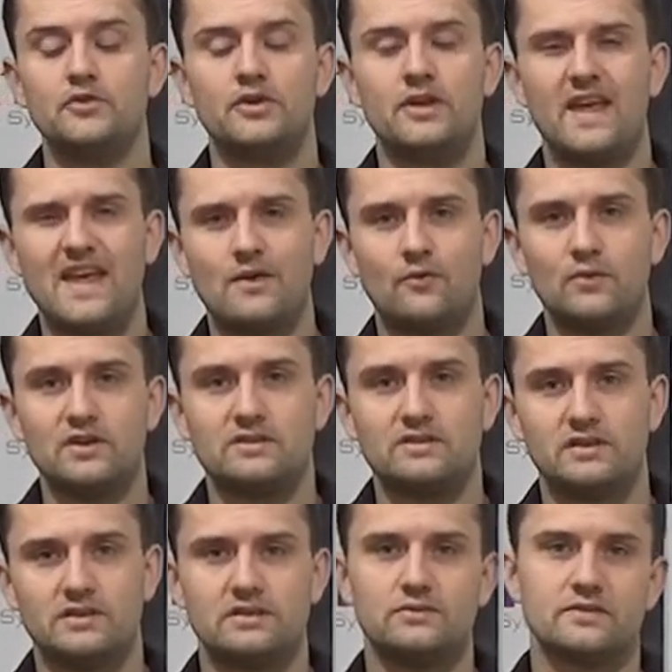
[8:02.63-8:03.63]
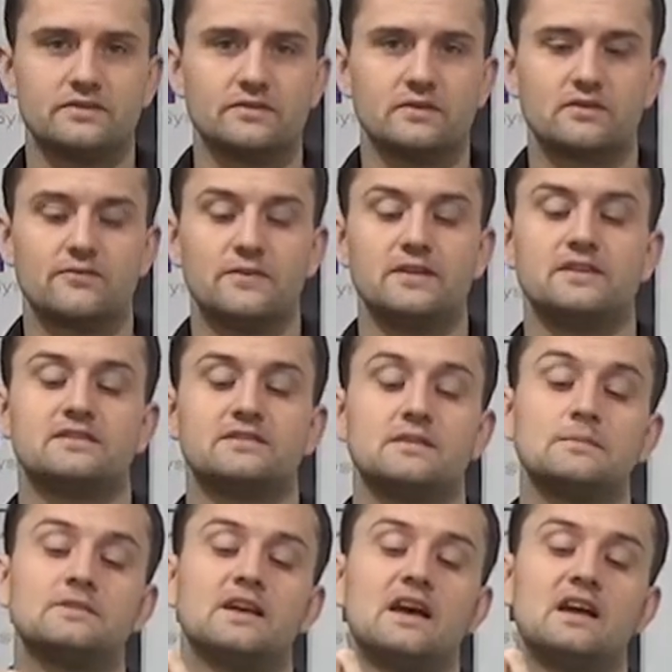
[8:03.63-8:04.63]
you can't reach into a Zerk fitting
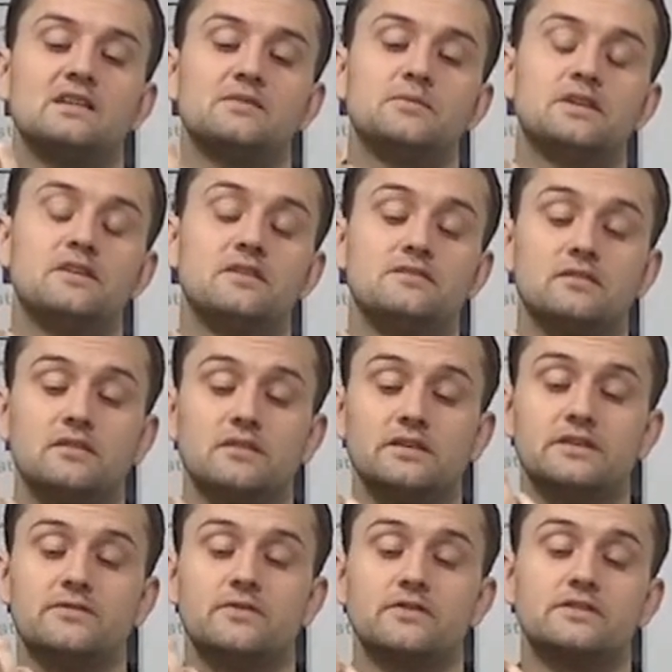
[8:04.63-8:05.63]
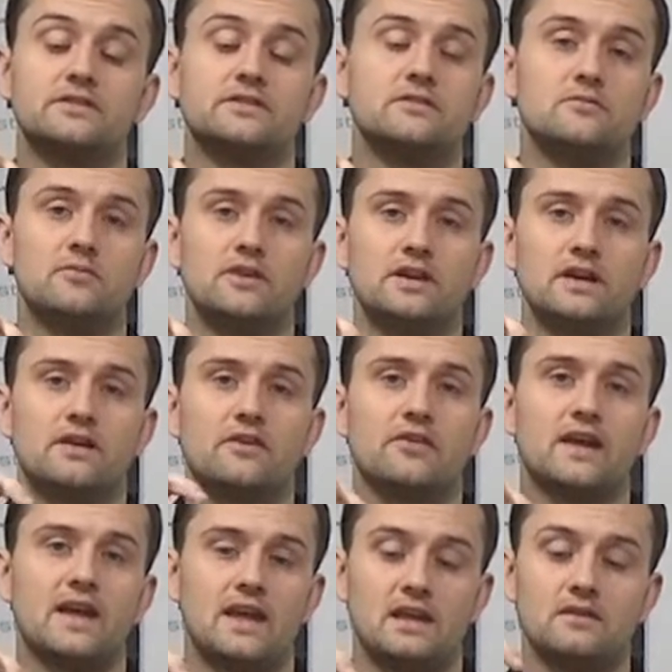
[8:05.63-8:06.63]
sometimes because the lever is too big or
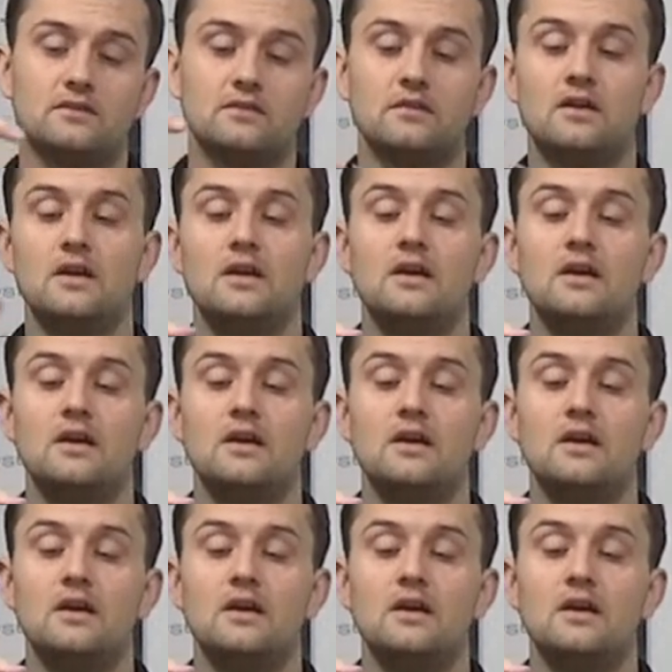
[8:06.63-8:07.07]
the handle